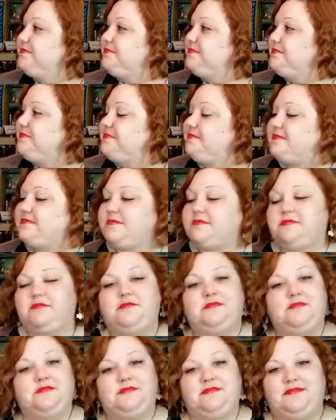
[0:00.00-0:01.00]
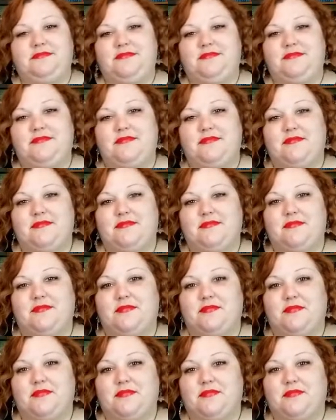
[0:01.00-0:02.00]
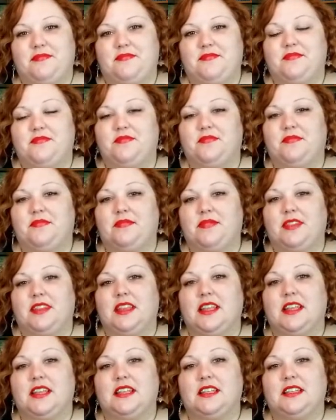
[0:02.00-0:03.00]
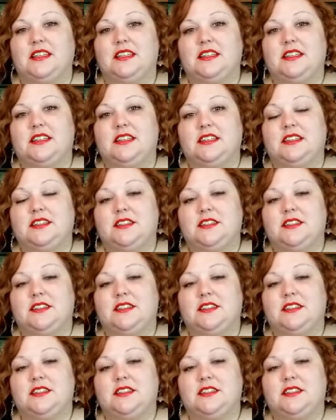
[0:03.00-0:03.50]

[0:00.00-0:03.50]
[no speech]